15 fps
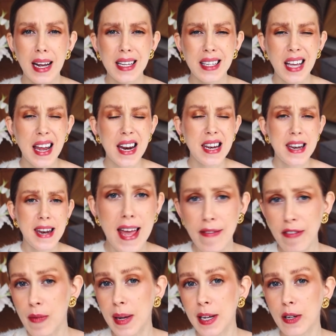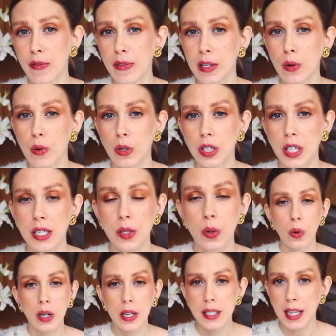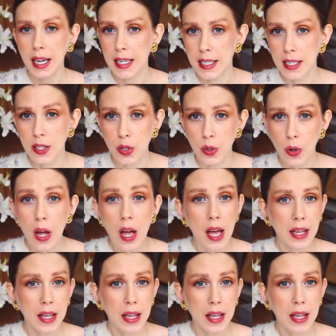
has never made you feel gorgeous or excited to